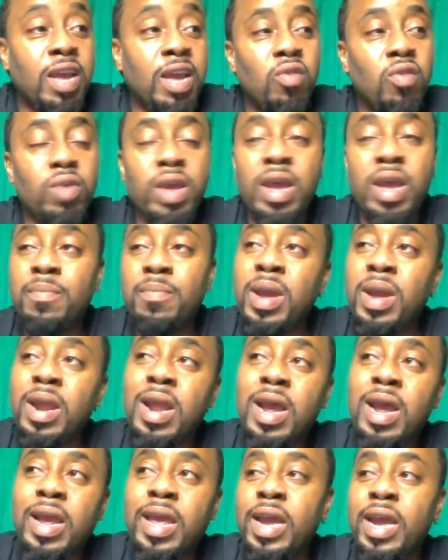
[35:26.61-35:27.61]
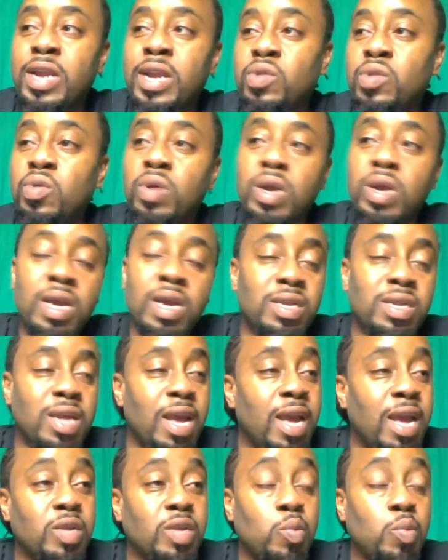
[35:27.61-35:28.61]
okay, man, I can't do it because of
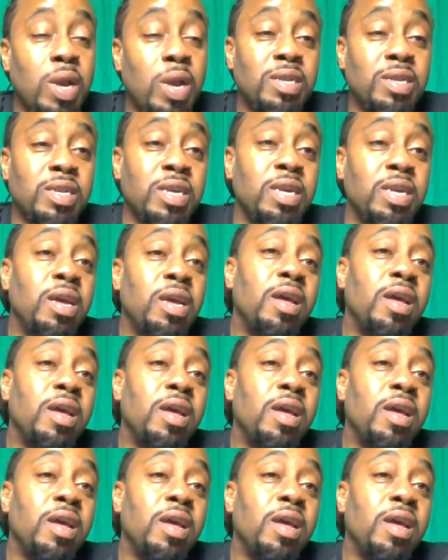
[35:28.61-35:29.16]
XYZ.